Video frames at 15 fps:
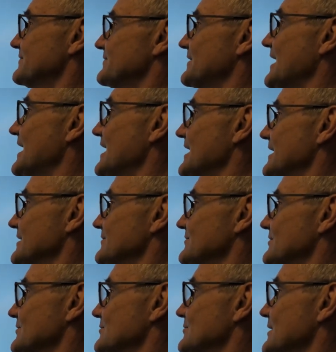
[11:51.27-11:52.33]
5,
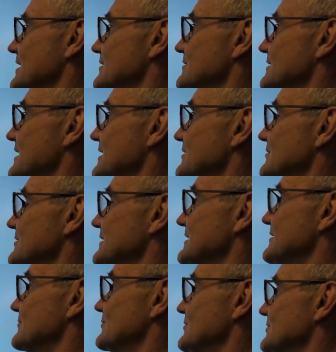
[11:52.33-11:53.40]
so greater than or
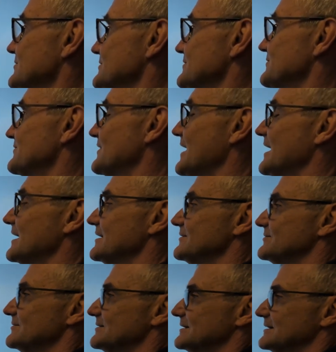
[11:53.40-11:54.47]
equal to
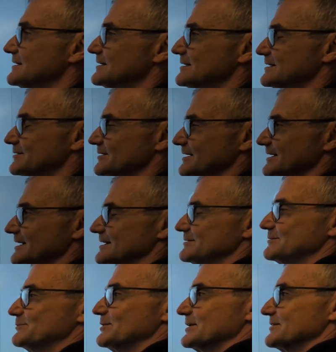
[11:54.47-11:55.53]
5. Again, let
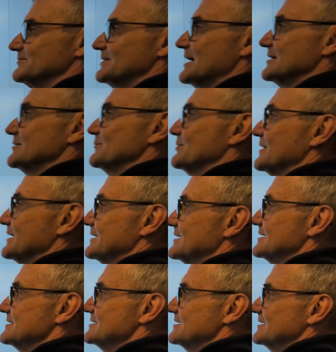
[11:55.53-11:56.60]
me pick a value and plug it
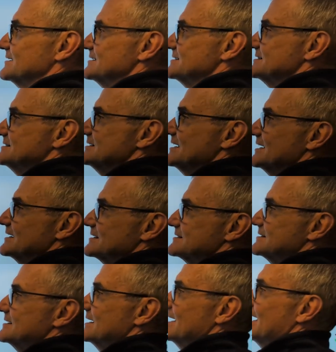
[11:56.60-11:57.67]
in there. Is
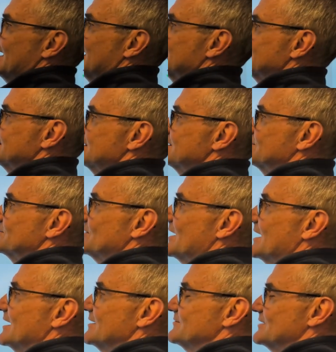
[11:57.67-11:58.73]
6 at least
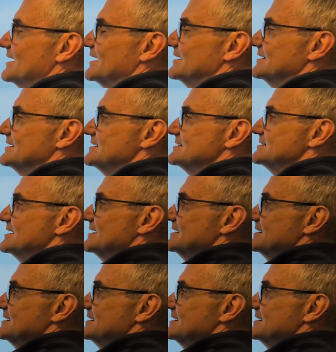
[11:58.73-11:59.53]
5? Yeah, it is.